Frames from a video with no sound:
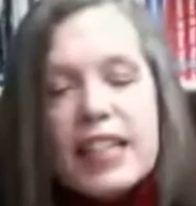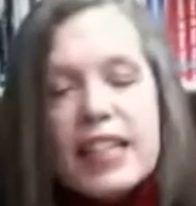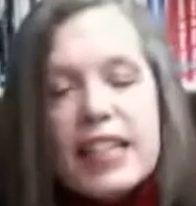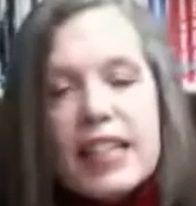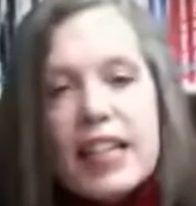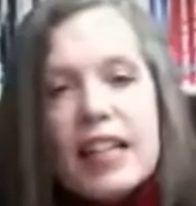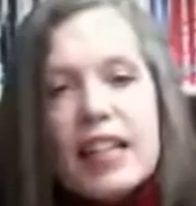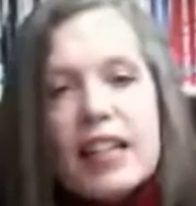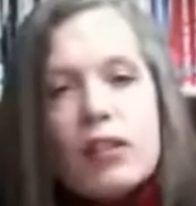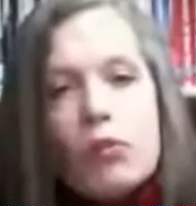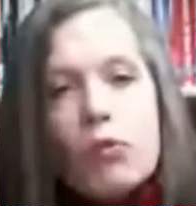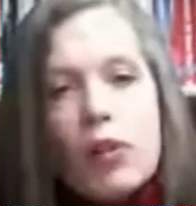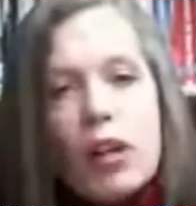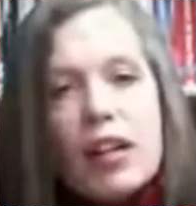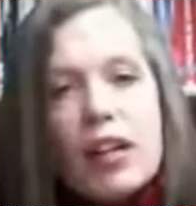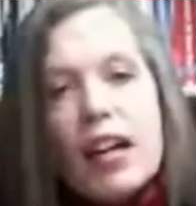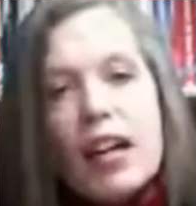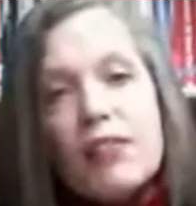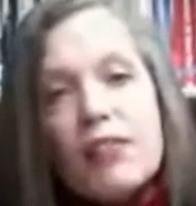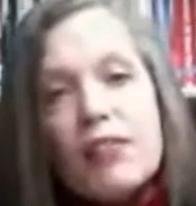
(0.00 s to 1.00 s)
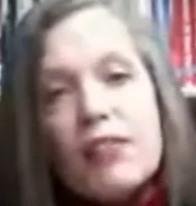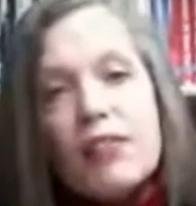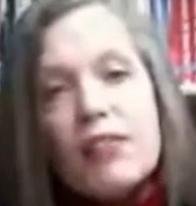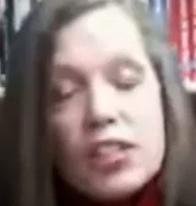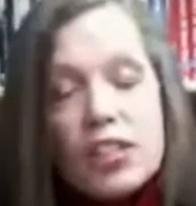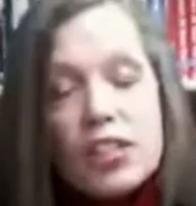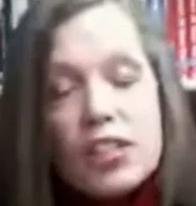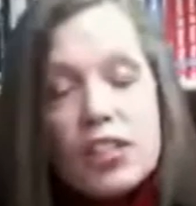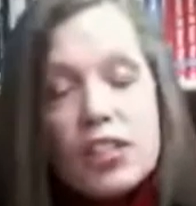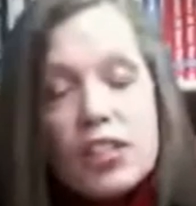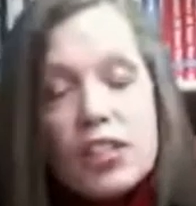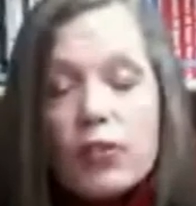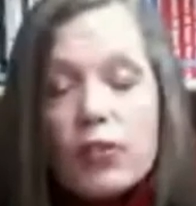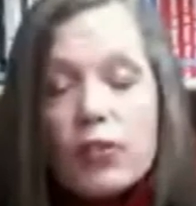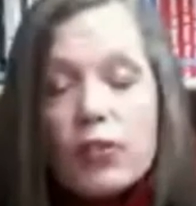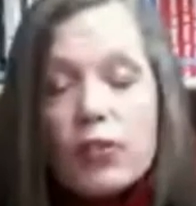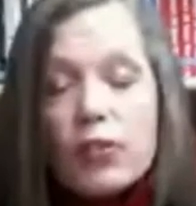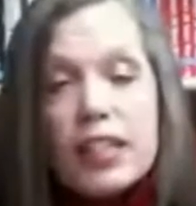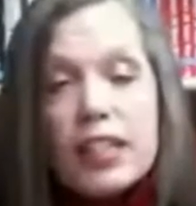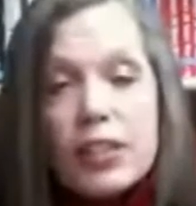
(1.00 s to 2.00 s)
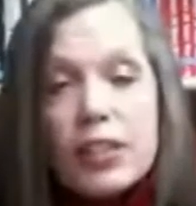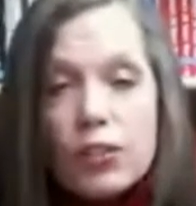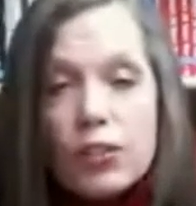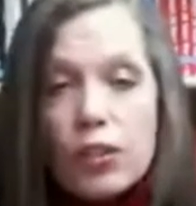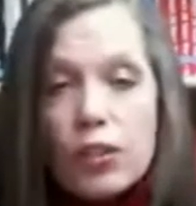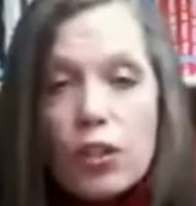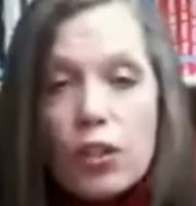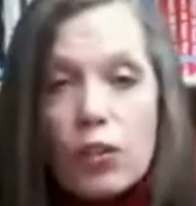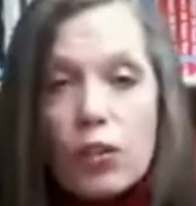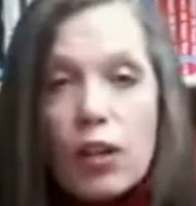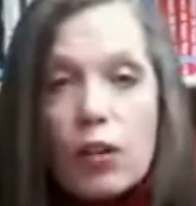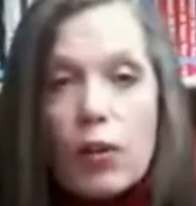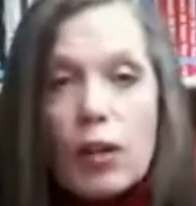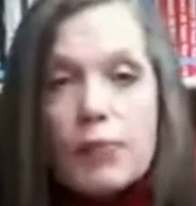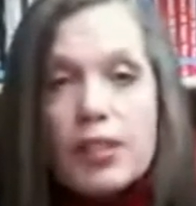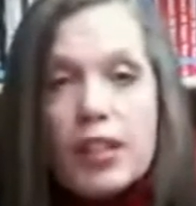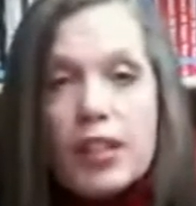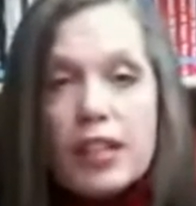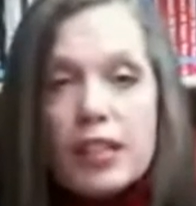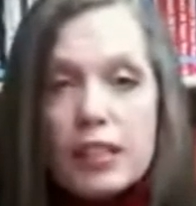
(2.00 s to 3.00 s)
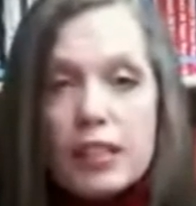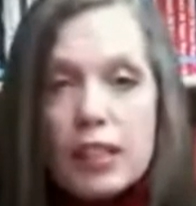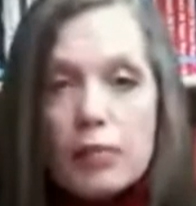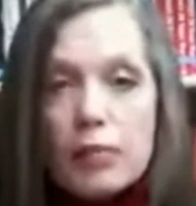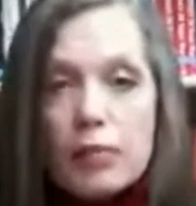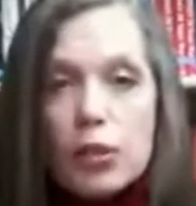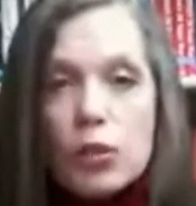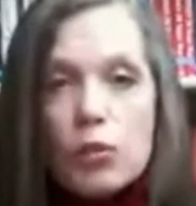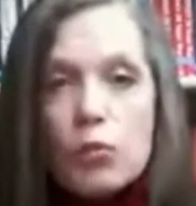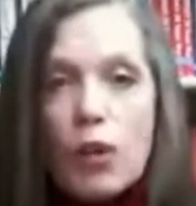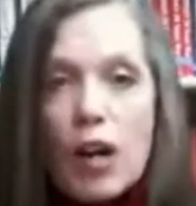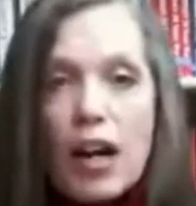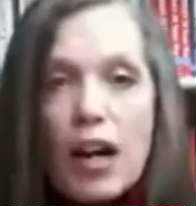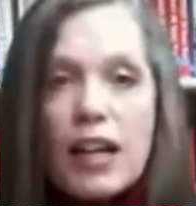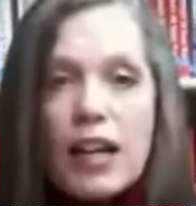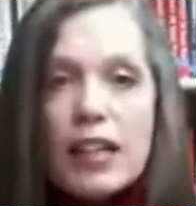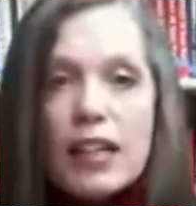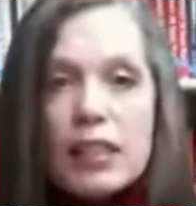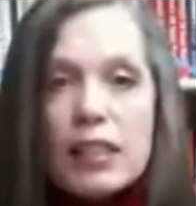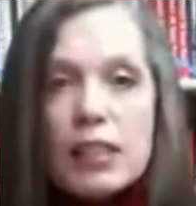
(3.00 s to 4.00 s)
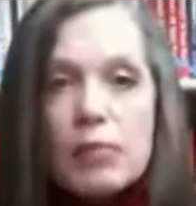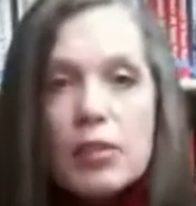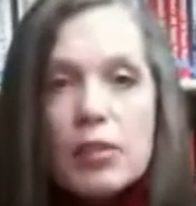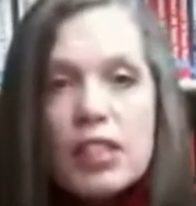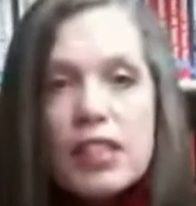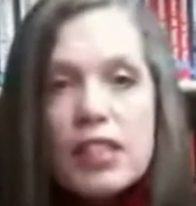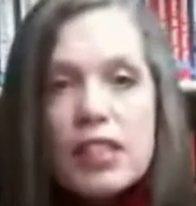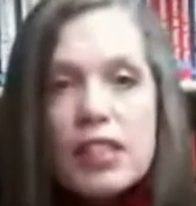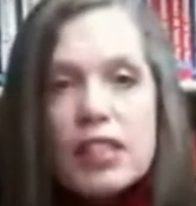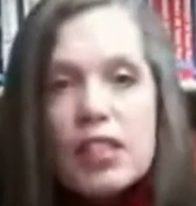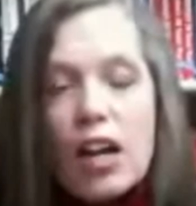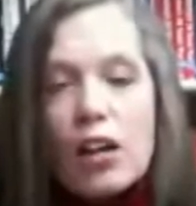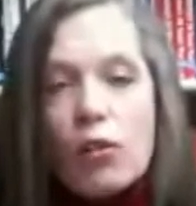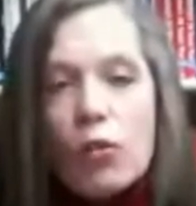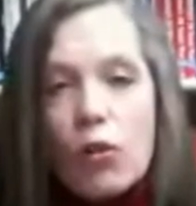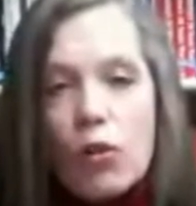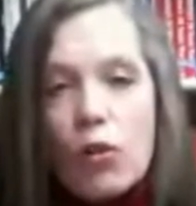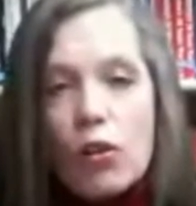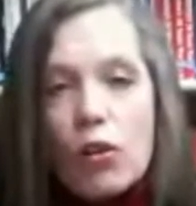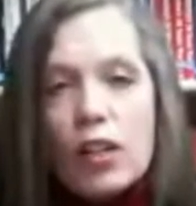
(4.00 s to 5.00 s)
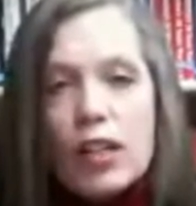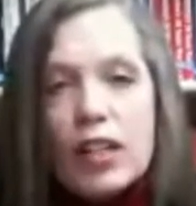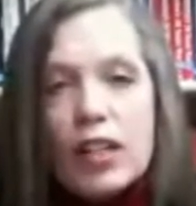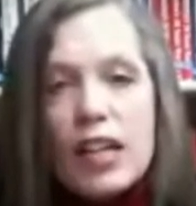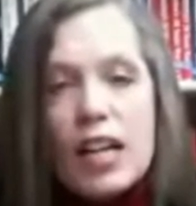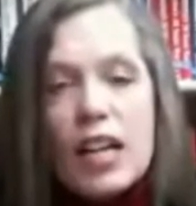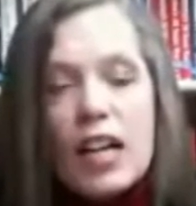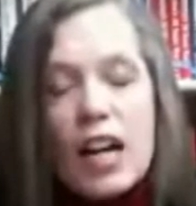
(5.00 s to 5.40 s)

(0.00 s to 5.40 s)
And what I've done just very recently, and you can go to our website, wyliberty.org,